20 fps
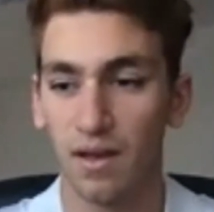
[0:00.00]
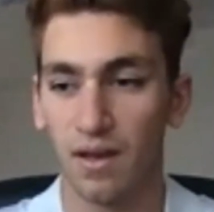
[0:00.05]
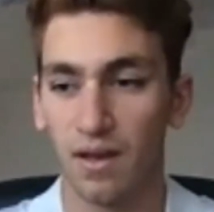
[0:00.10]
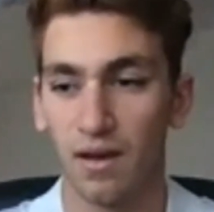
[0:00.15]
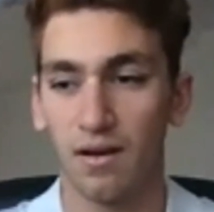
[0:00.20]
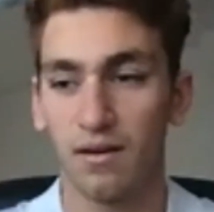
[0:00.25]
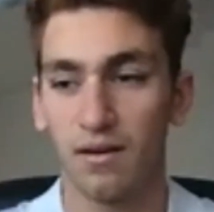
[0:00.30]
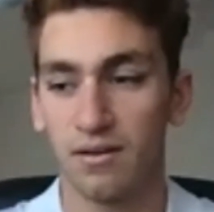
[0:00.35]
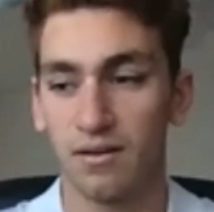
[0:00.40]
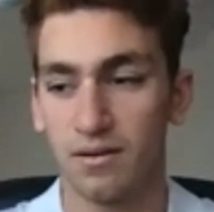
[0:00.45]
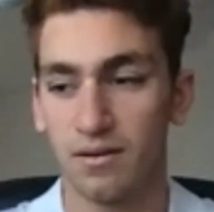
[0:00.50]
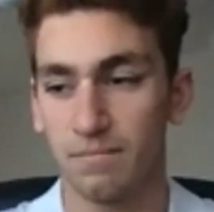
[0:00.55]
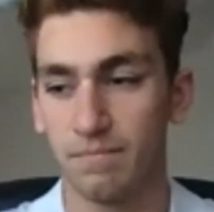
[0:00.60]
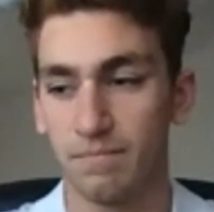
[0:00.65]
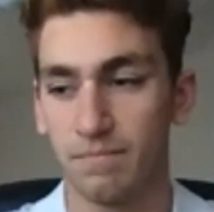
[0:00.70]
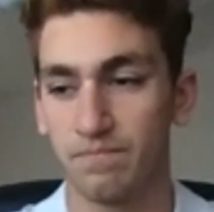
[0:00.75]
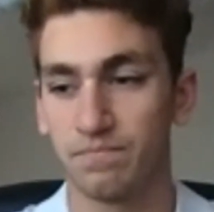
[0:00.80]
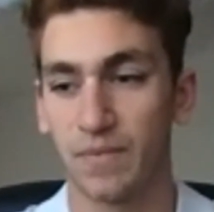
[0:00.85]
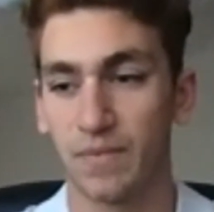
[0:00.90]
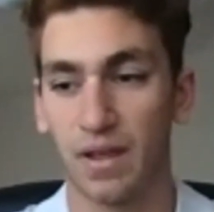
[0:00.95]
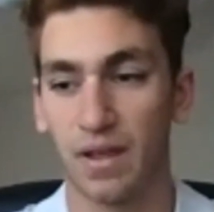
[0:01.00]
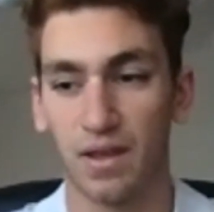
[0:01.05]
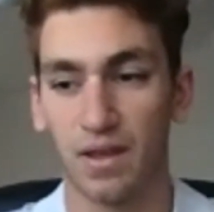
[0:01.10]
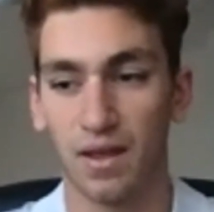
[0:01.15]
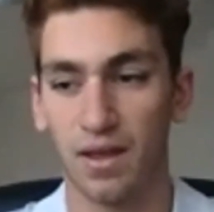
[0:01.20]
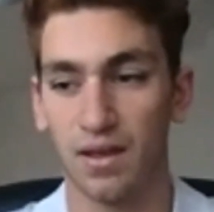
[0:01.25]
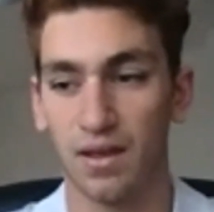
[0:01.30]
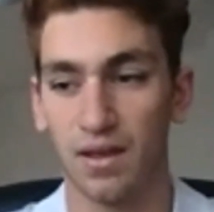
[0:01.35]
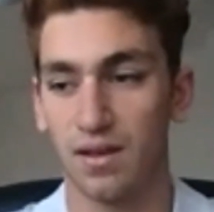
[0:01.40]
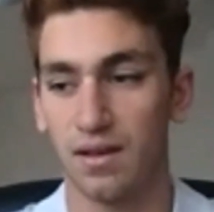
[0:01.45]
Um,
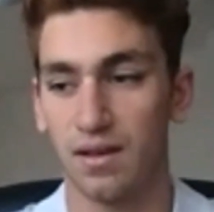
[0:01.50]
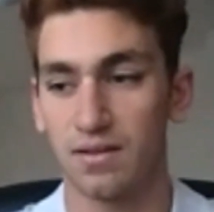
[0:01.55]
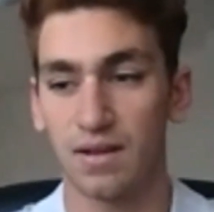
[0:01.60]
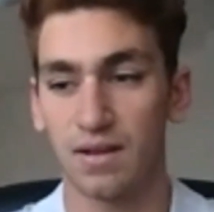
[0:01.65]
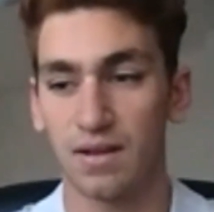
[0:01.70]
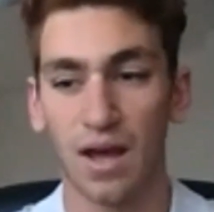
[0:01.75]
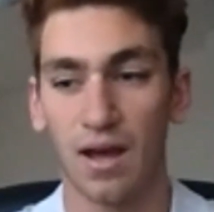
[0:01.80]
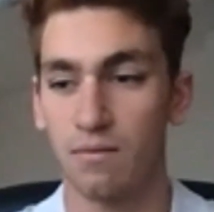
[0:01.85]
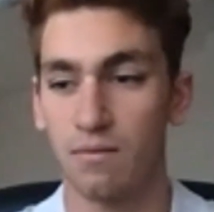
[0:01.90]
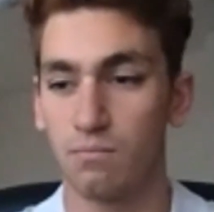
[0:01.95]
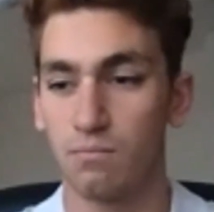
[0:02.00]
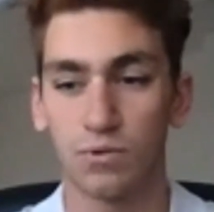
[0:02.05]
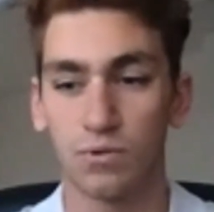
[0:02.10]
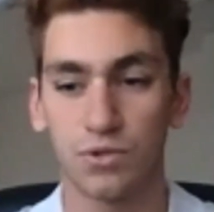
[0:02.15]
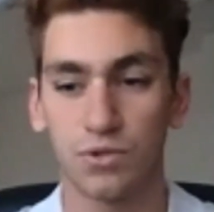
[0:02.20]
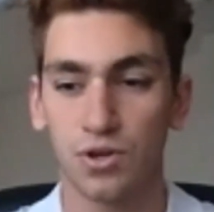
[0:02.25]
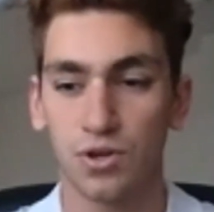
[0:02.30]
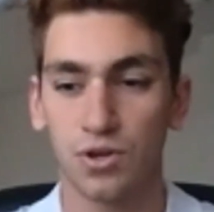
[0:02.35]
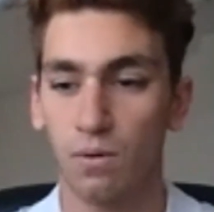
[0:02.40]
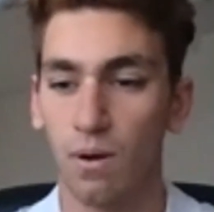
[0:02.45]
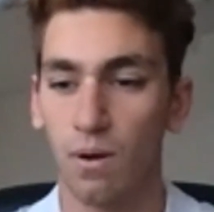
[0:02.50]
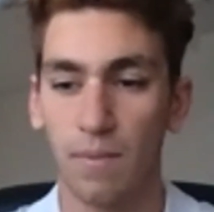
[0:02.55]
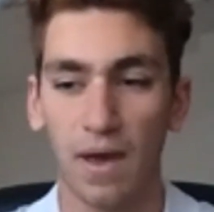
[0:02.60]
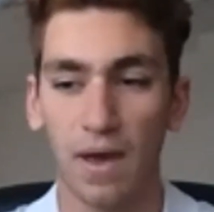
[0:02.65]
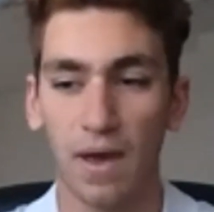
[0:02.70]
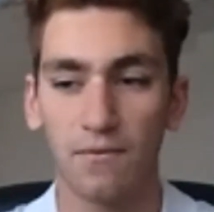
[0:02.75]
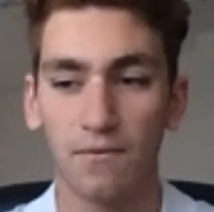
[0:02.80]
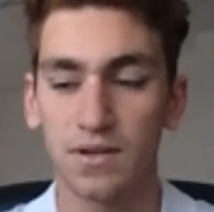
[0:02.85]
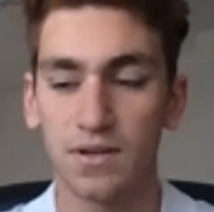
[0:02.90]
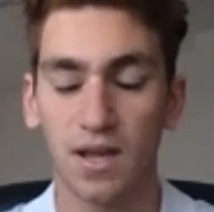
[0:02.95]
and I would show up
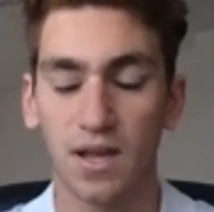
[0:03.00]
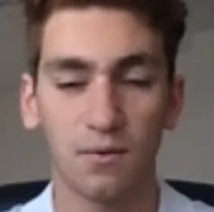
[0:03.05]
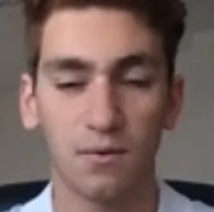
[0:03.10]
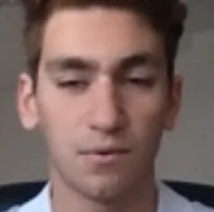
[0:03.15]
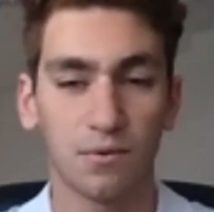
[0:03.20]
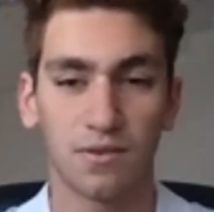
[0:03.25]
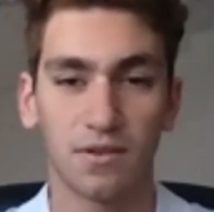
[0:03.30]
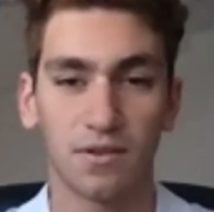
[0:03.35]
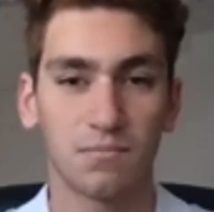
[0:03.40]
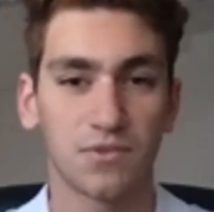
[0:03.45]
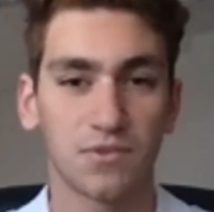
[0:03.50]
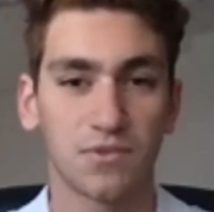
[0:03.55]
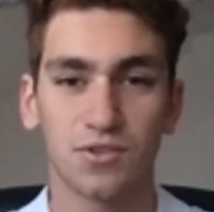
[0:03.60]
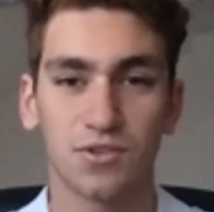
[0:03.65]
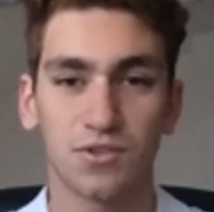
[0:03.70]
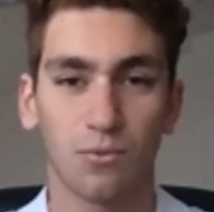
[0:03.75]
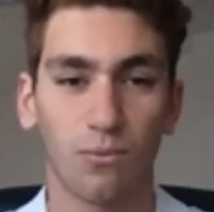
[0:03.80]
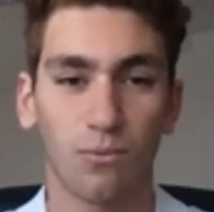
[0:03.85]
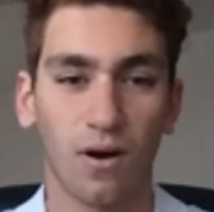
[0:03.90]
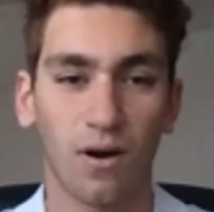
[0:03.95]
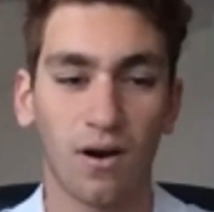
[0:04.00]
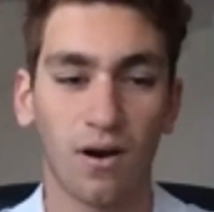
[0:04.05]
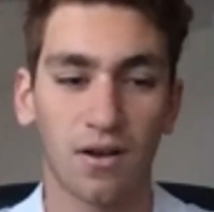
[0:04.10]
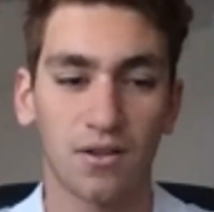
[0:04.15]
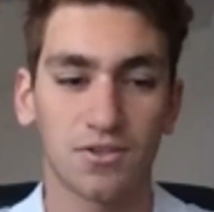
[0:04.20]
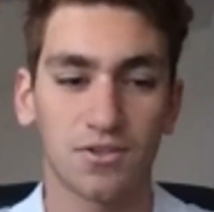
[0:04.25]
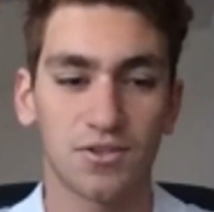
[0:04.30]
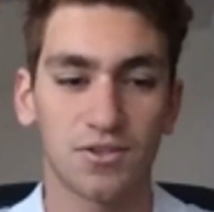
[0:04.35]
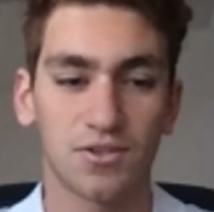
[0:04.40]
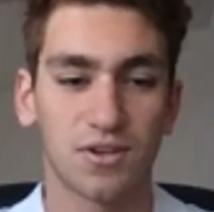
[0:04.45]
every day with them just to watch.